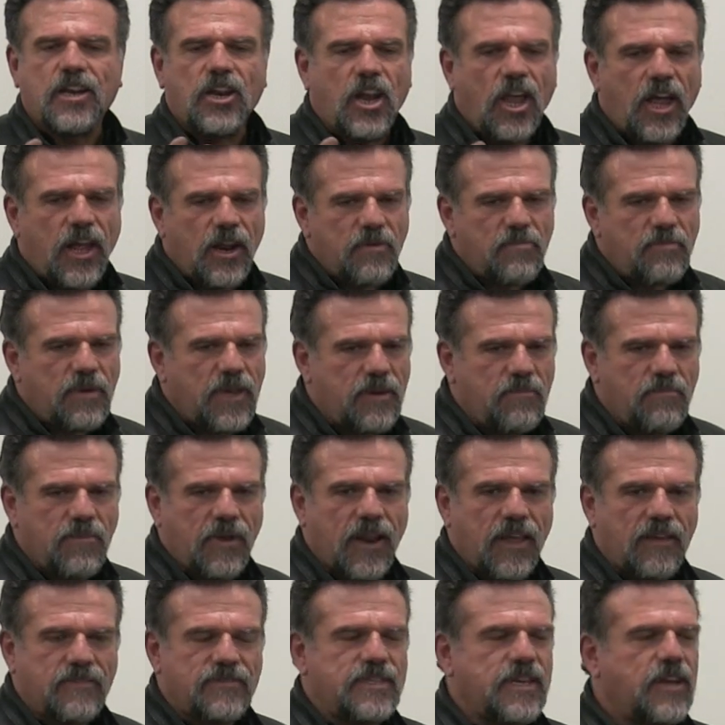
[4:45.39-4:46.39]
and a lot of
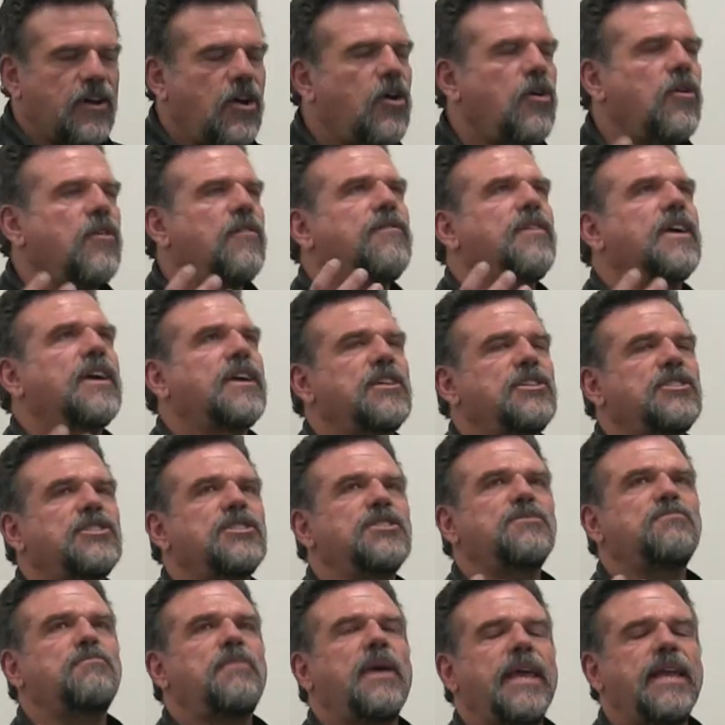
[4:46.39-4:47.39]
people have said, "Oh, if I could
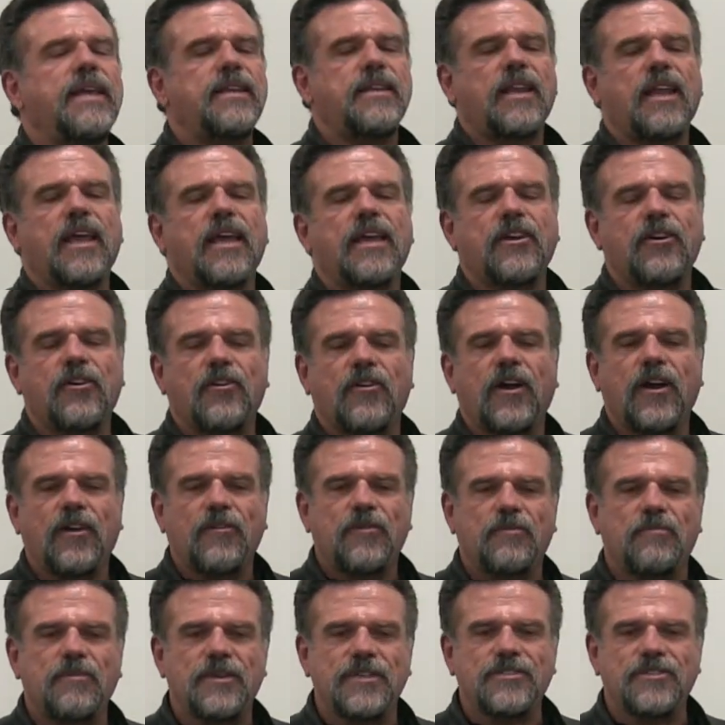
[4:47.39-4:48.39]
just paint like her, I
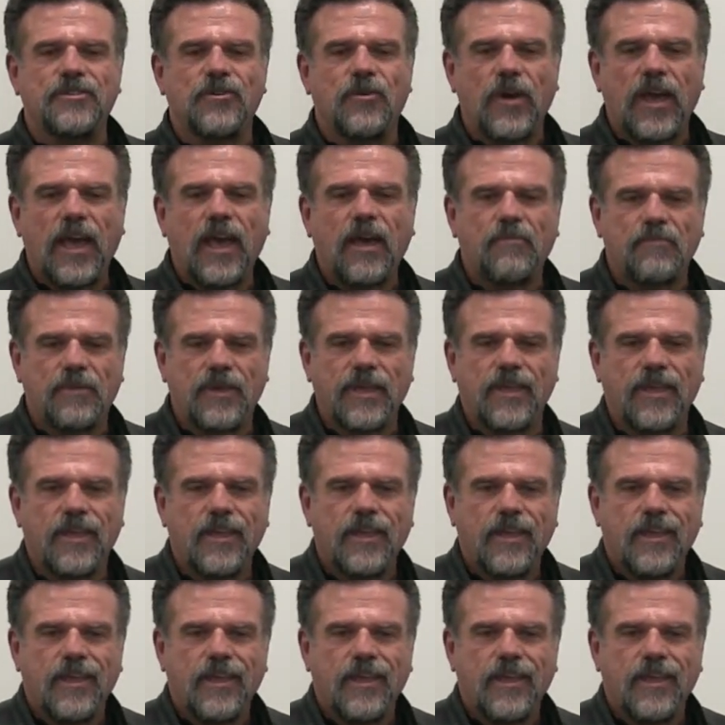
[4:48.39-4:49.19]
would be so happy."